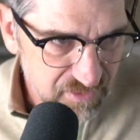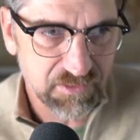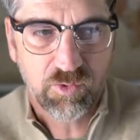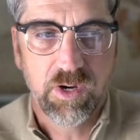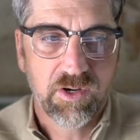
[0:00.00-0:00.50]

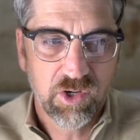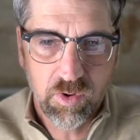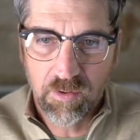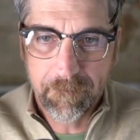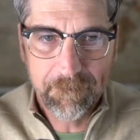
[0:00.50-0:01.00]
quote
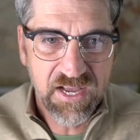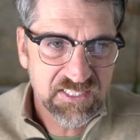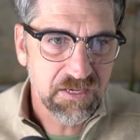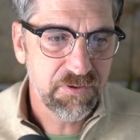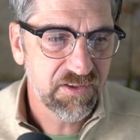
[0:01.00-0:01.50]
unquote mess
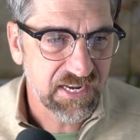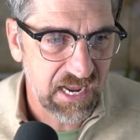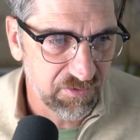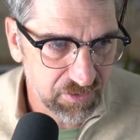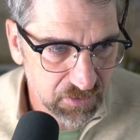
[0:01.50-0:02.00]
up in their
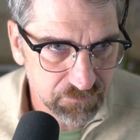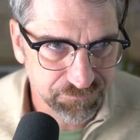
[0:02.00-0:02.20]
calendar,